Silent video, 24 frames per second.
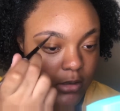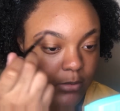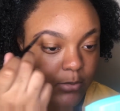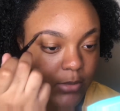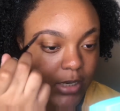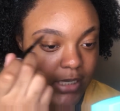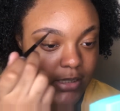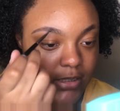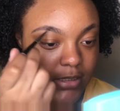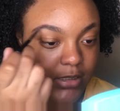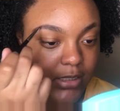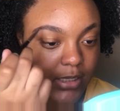
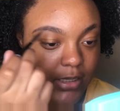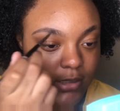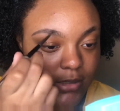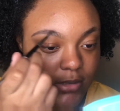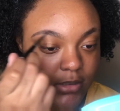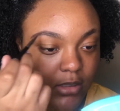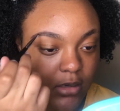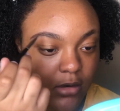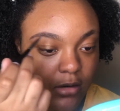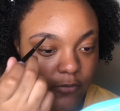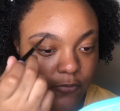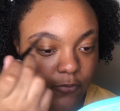I just like to
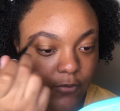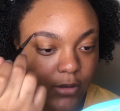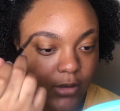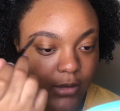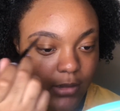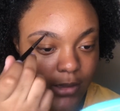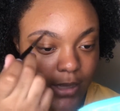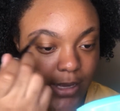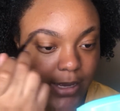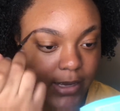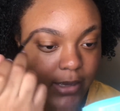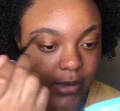start off with
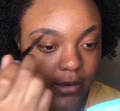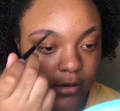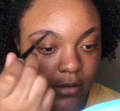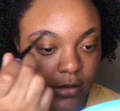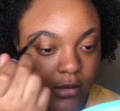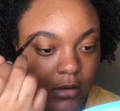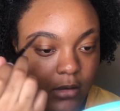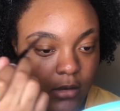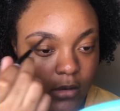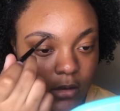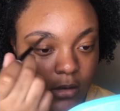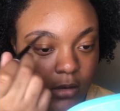light
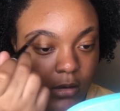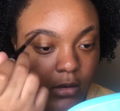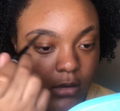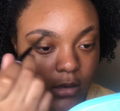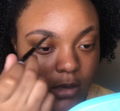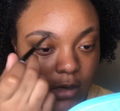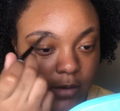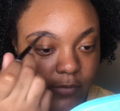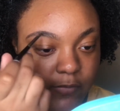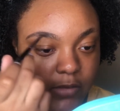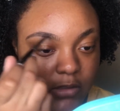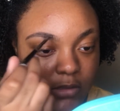
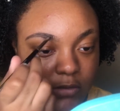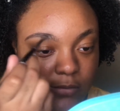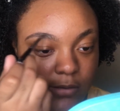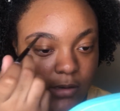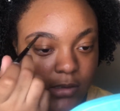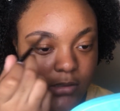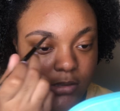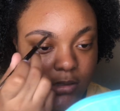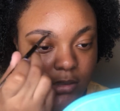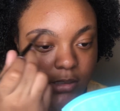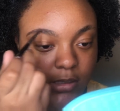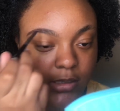coverage
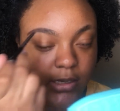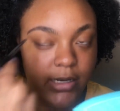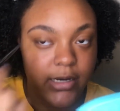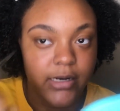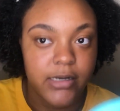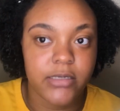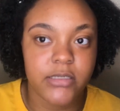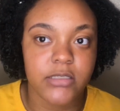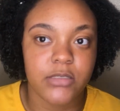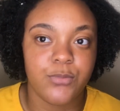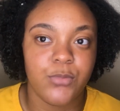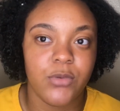first and then kind
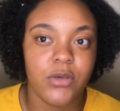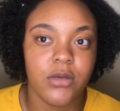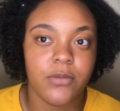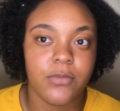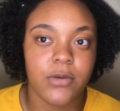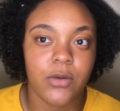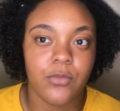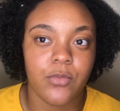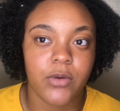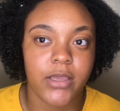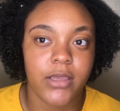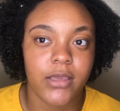of just build
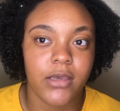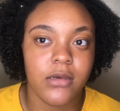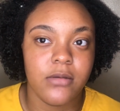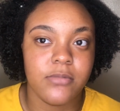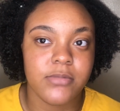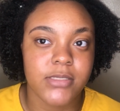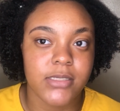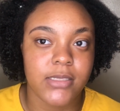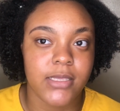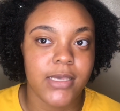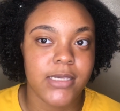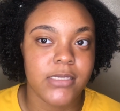my way up.
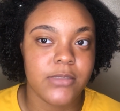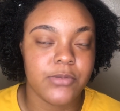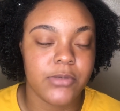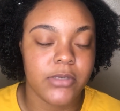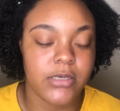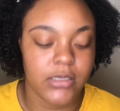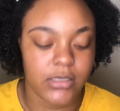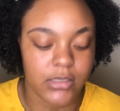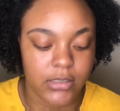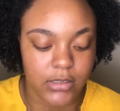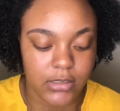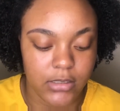See, that's
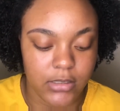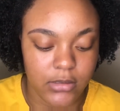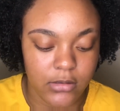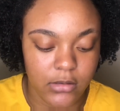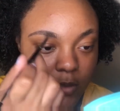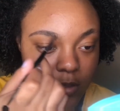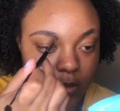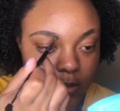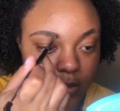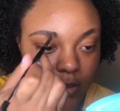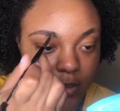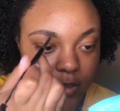pretty good.
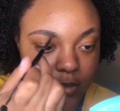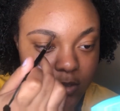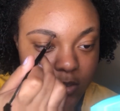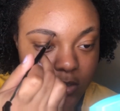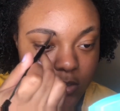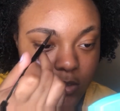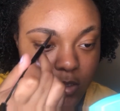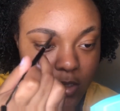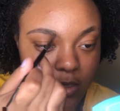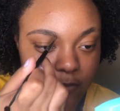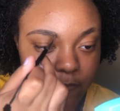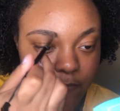And then I
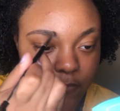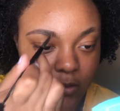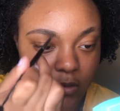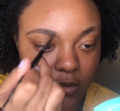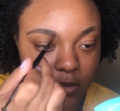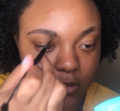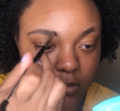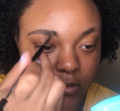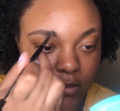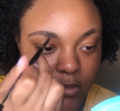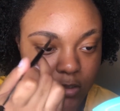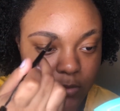just kind of fill
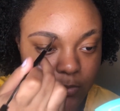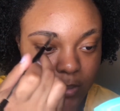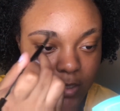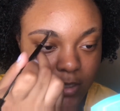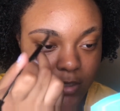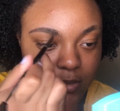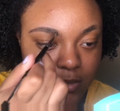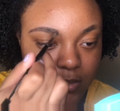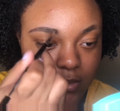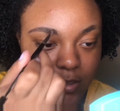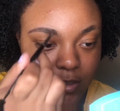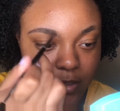in the
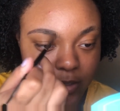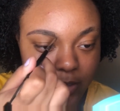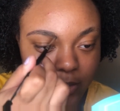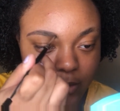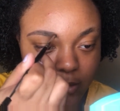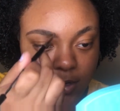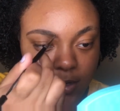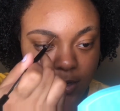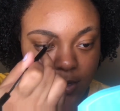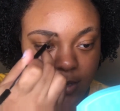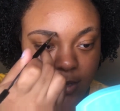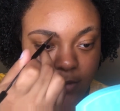spots that
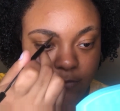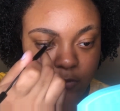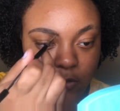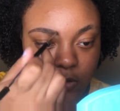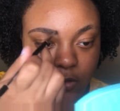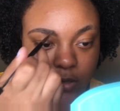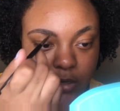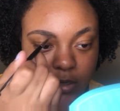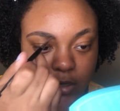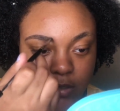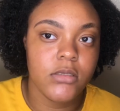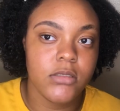I have no
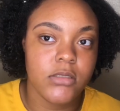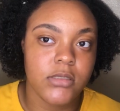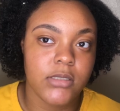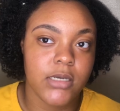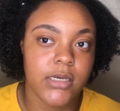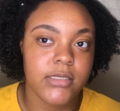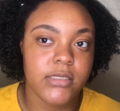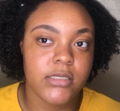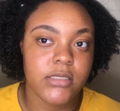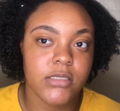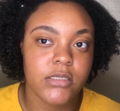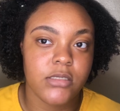hair, so
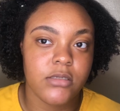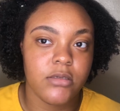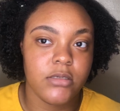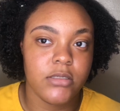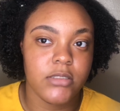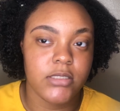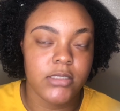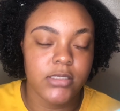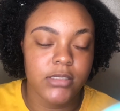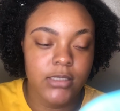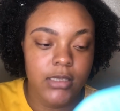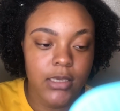I just do it
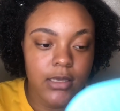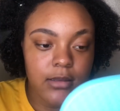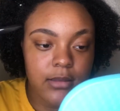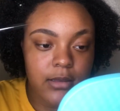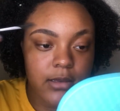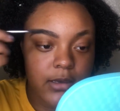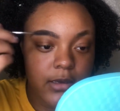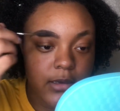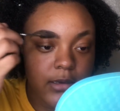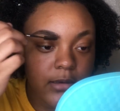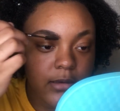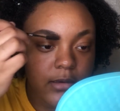just like
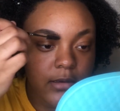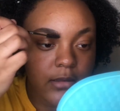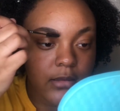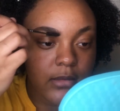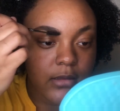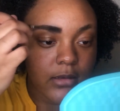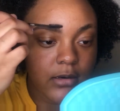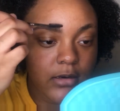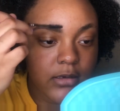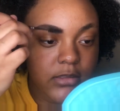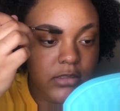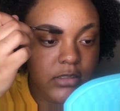that, and
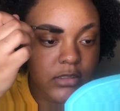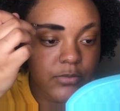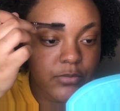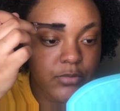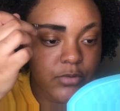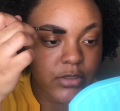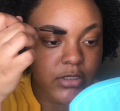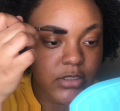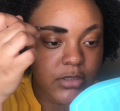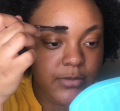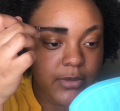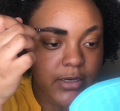then I just
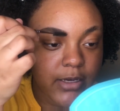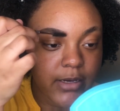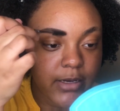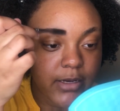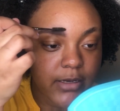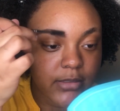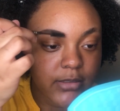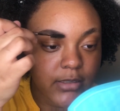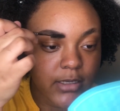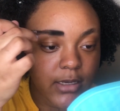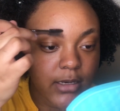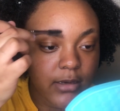brush my
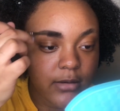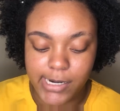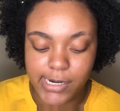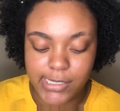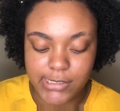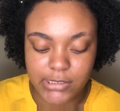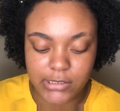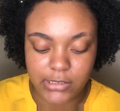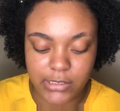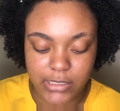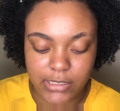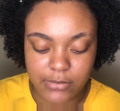hairs out.
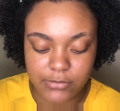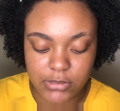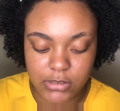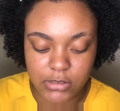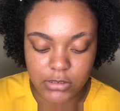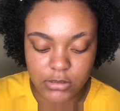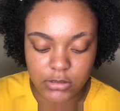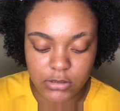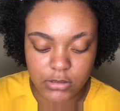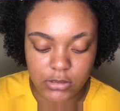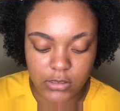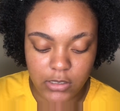so now I'm just
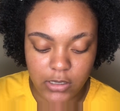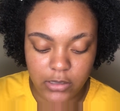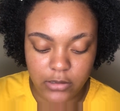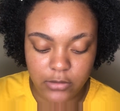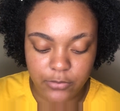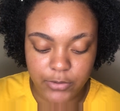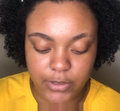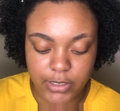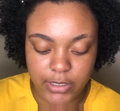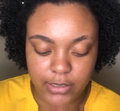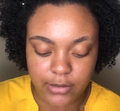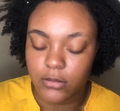gonna do the other
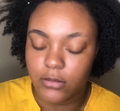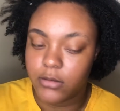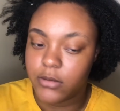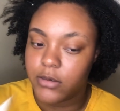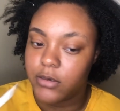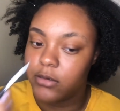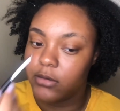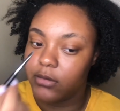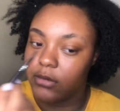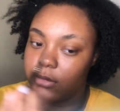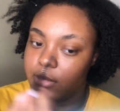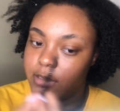brow
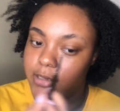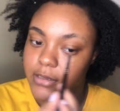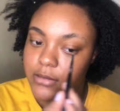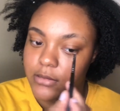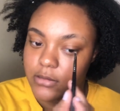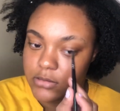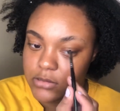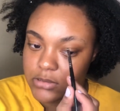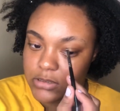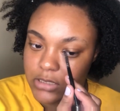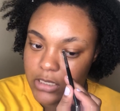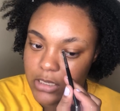literally like
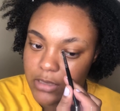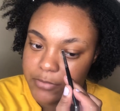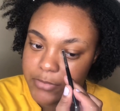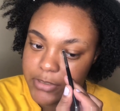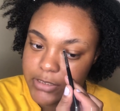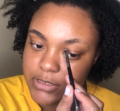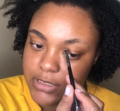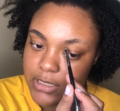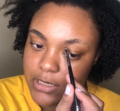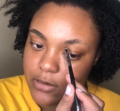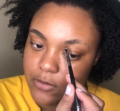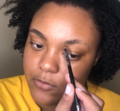the same
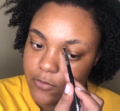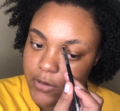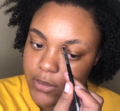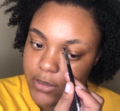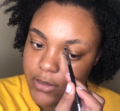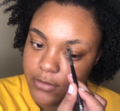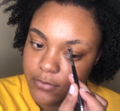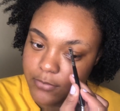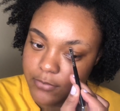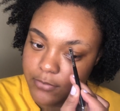exact way.